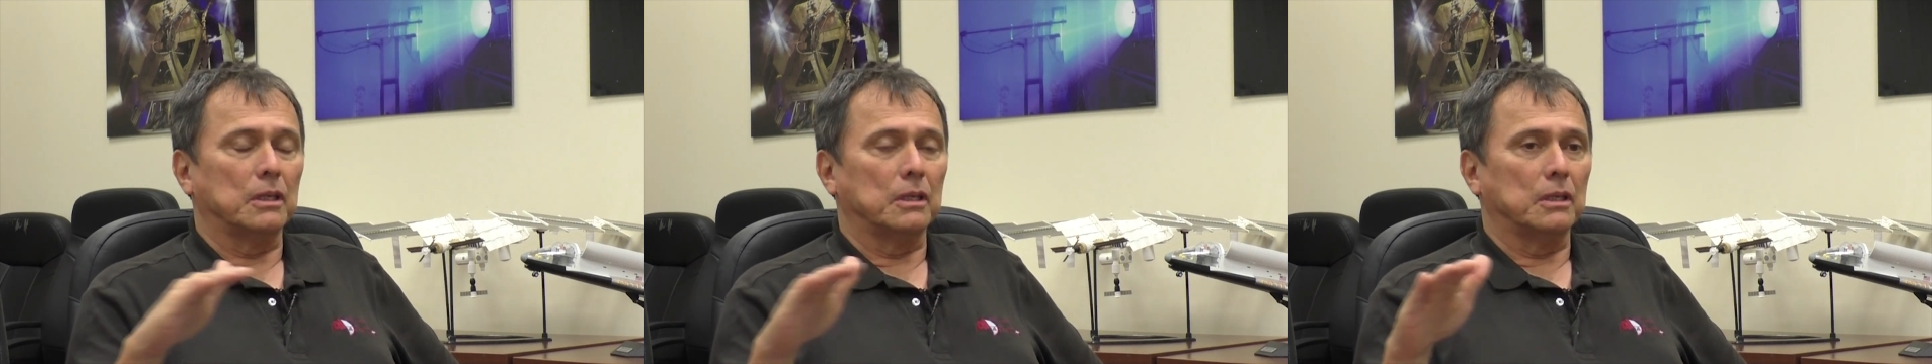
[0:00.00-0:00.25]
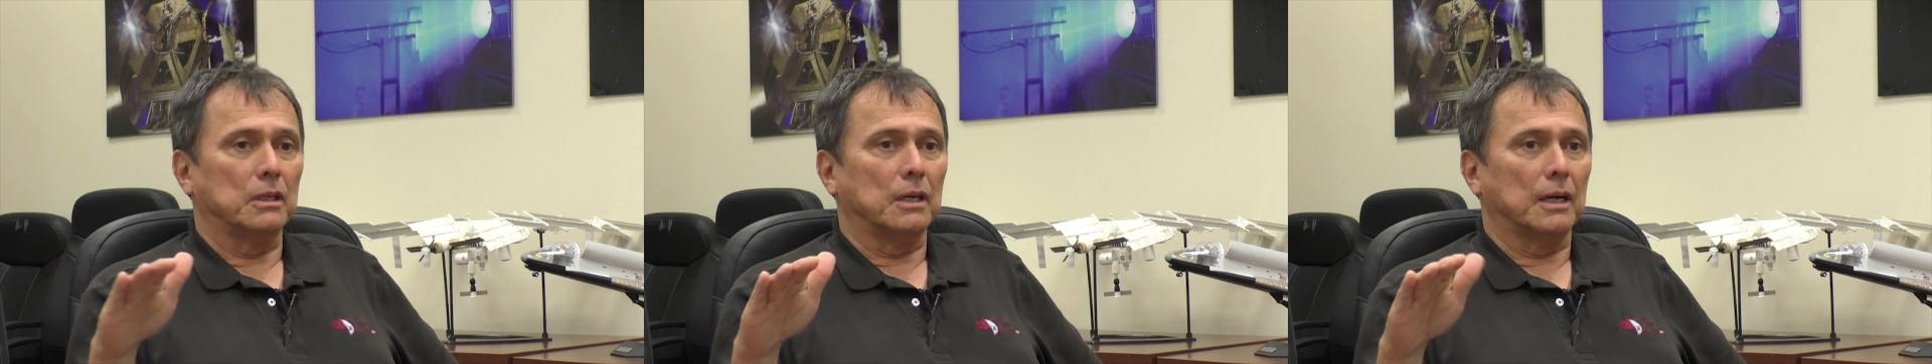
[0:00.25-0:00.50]

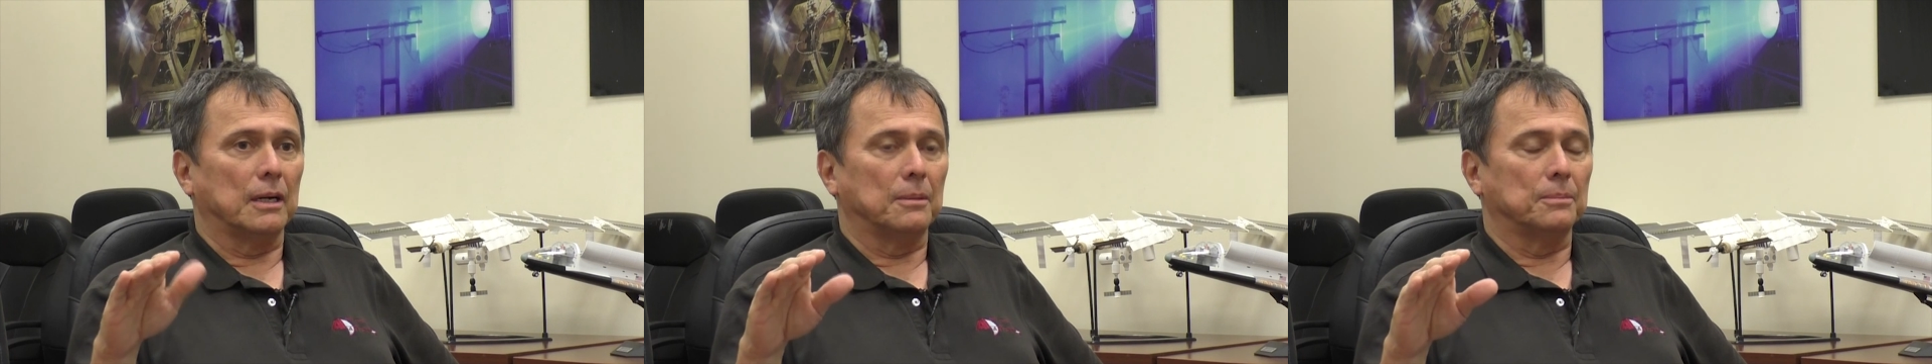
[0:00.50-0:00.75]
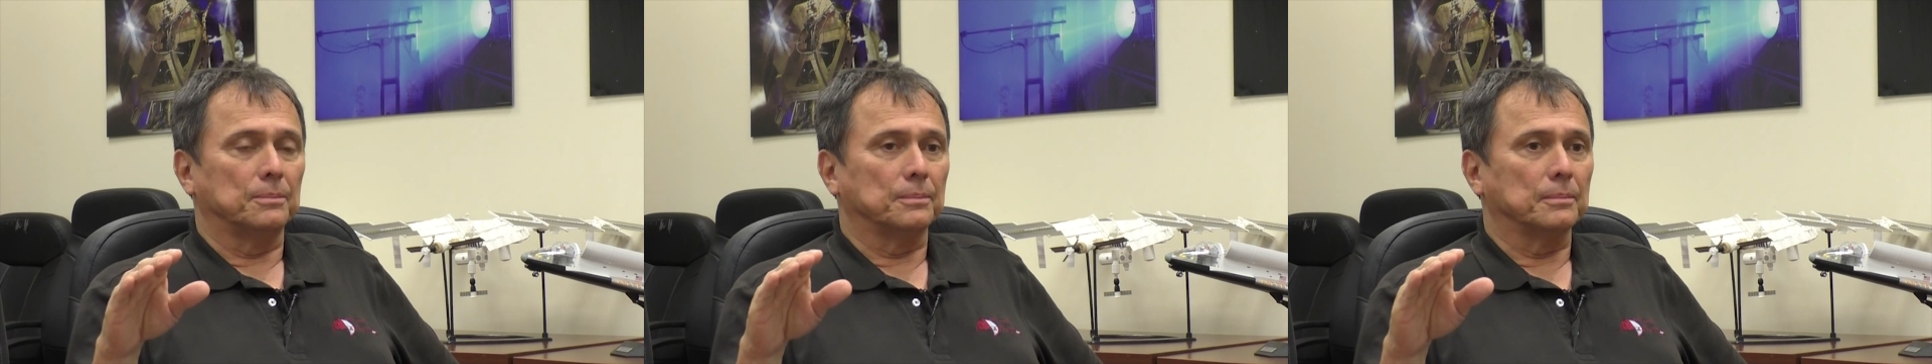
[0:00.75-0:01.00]
the
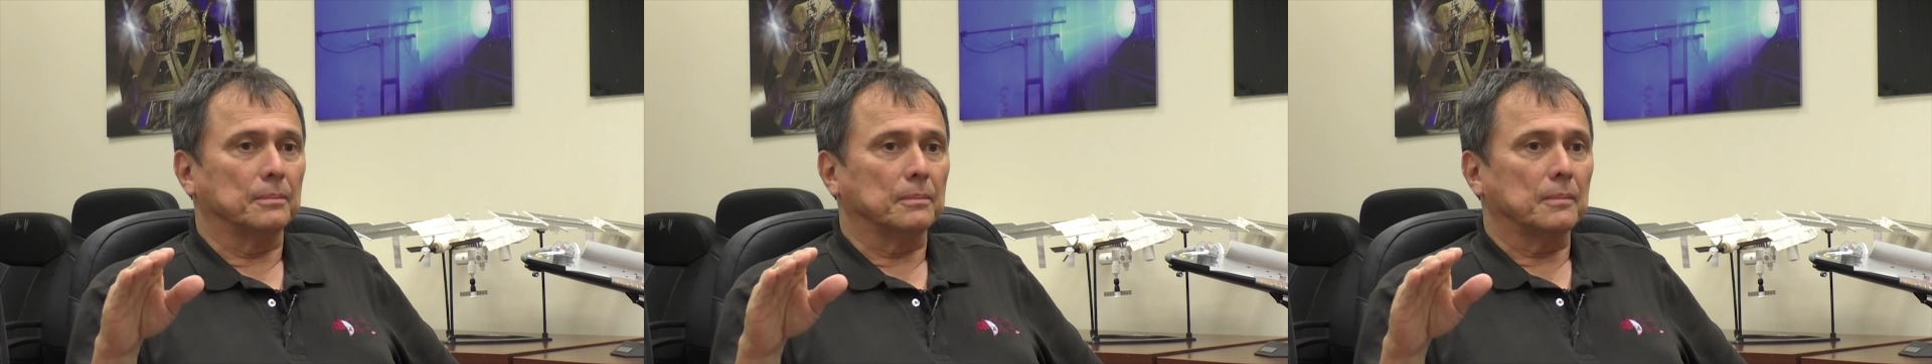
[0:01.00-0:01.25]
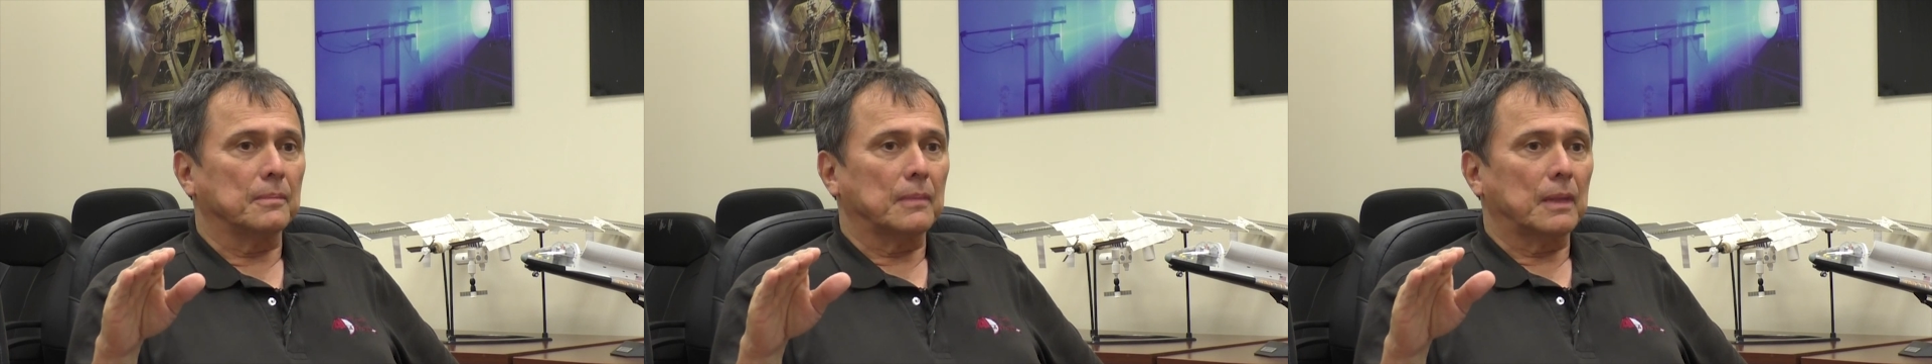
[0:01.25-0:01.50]
um,
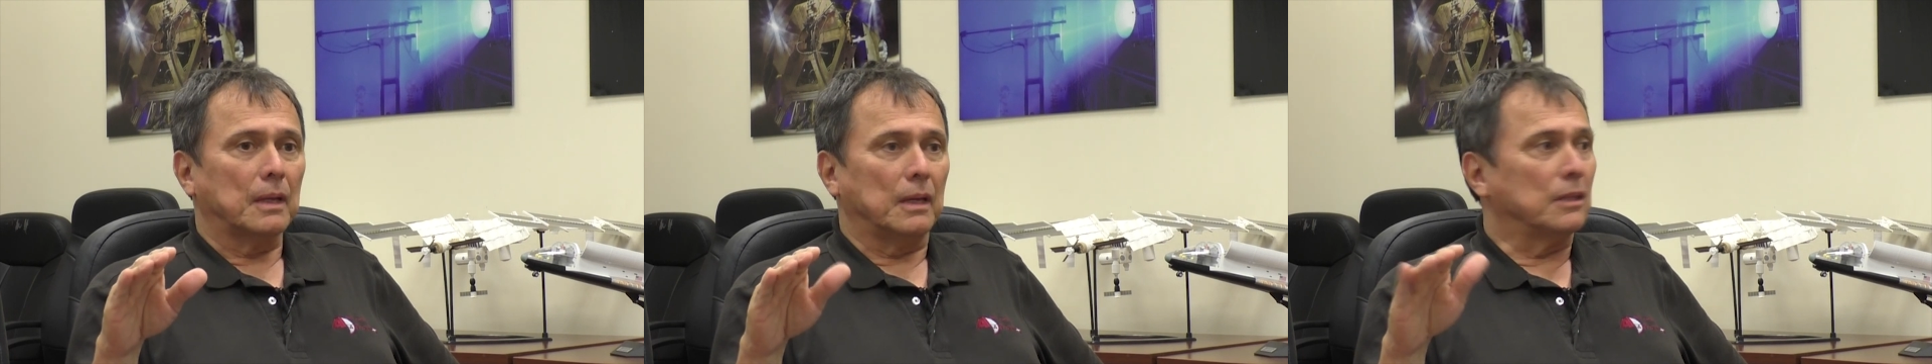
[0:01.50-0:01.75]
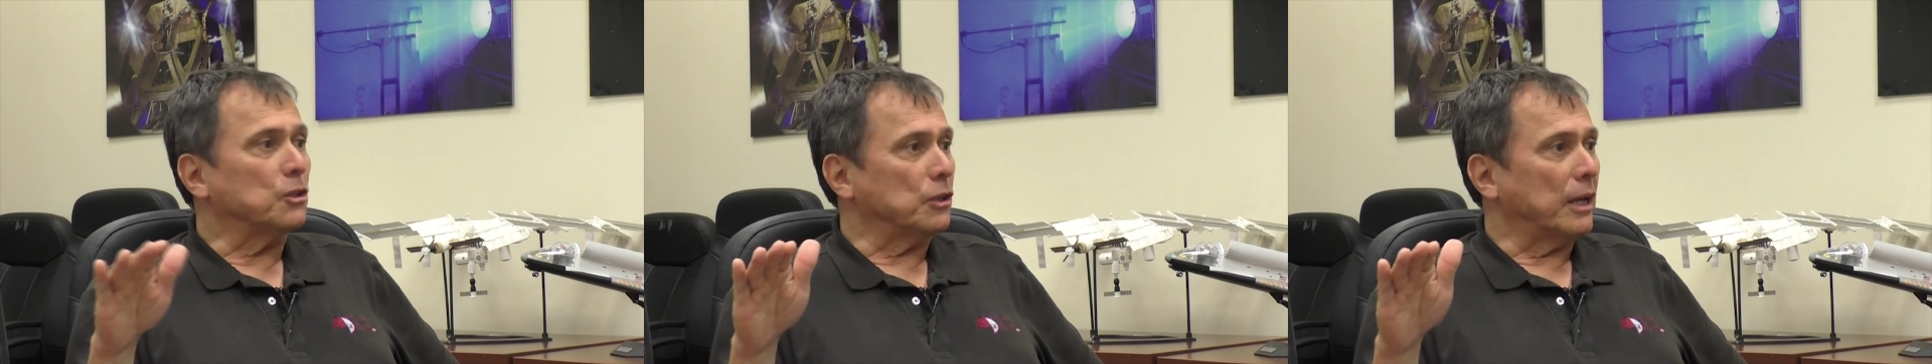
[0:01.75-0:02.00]

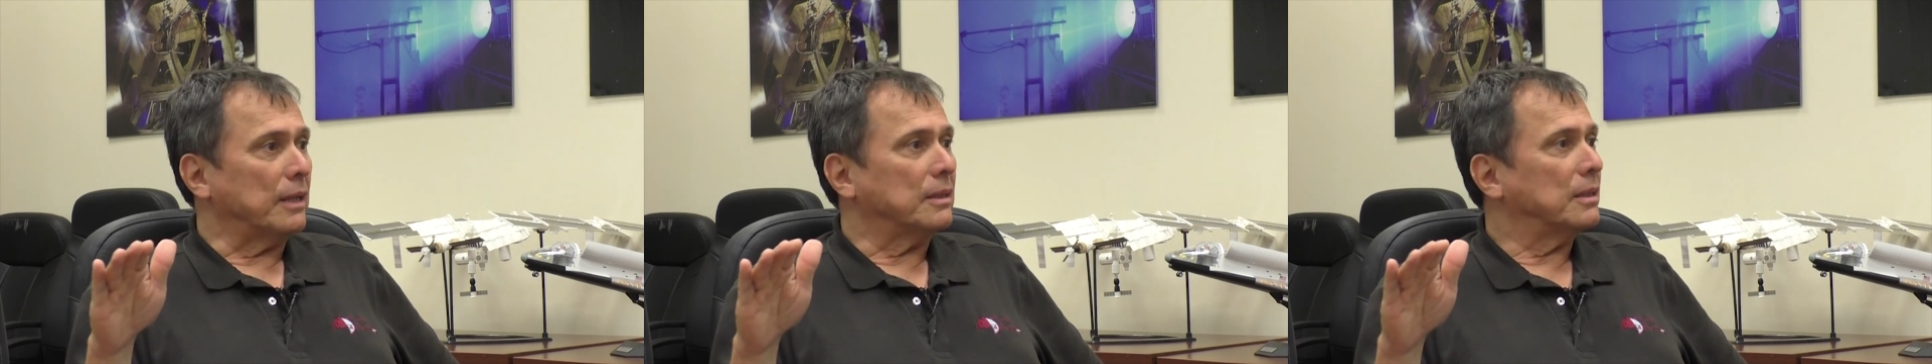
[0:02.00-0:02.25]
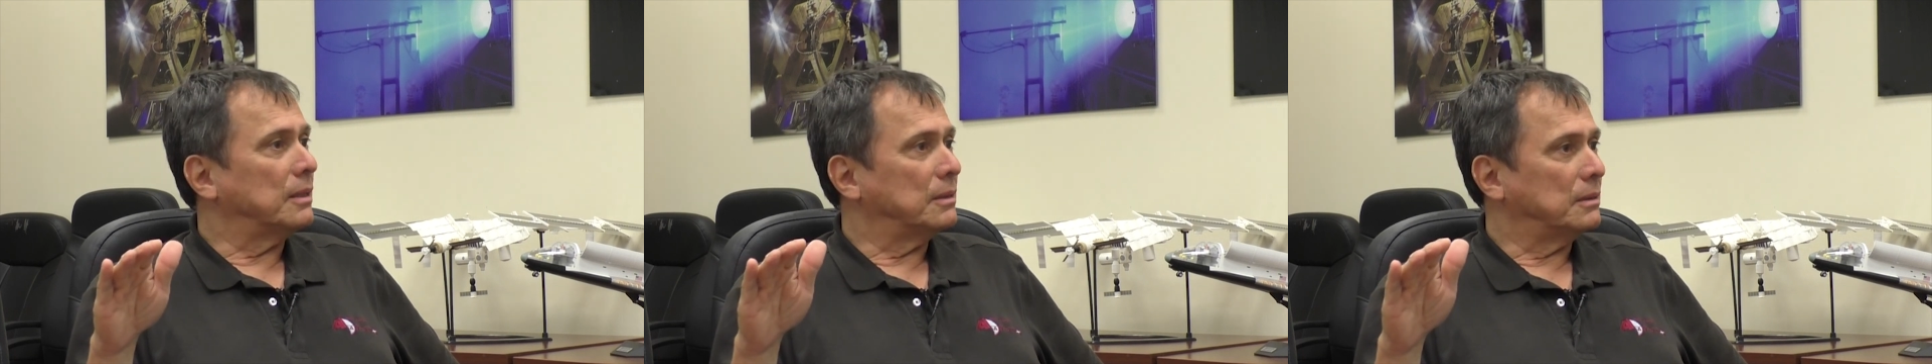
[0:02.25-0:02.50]

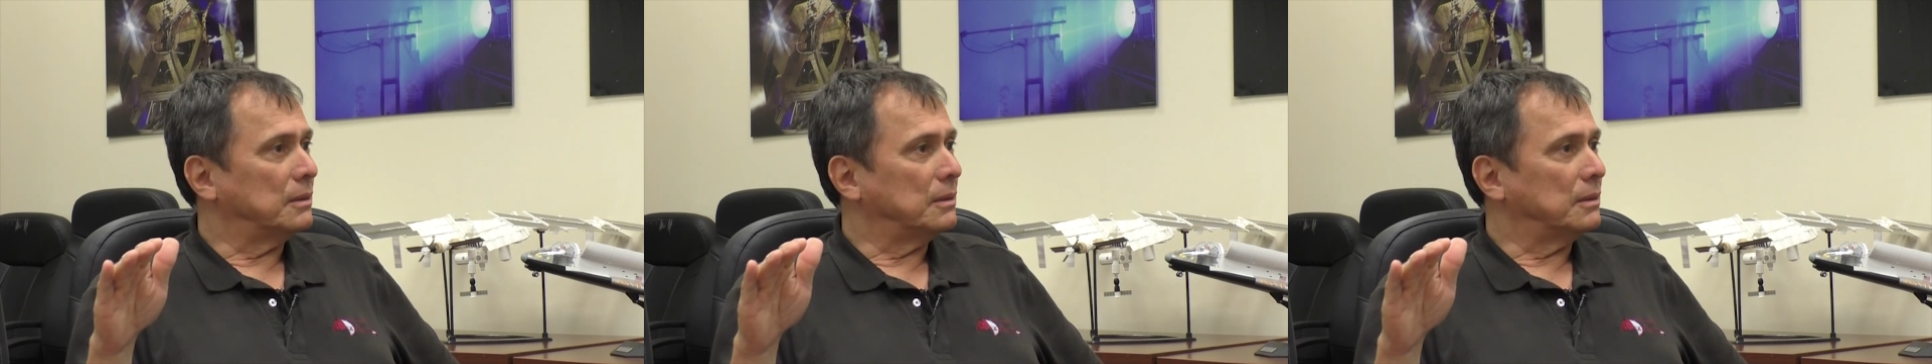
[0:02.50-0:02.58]
internet.